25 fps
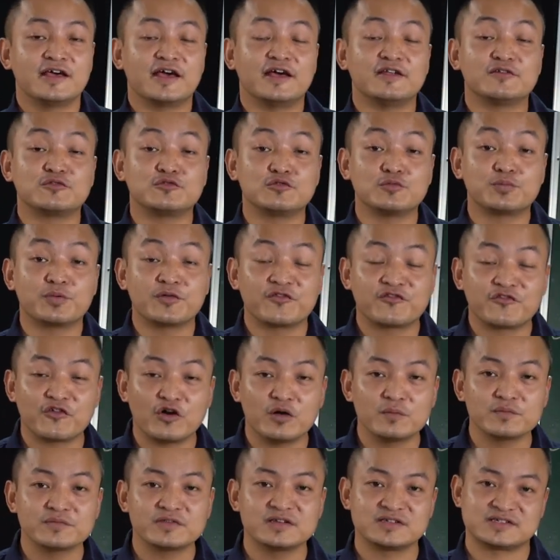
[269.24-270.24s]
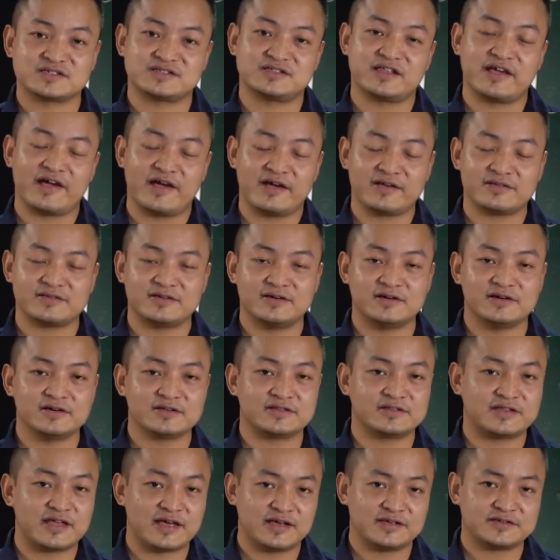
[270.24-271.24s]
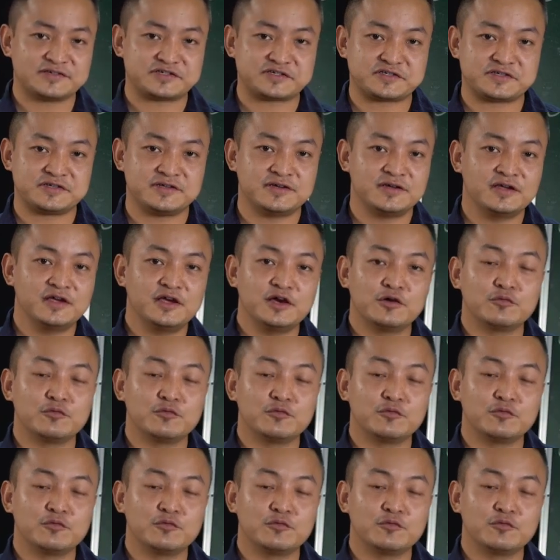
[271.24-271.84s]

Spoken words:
and to perform this test,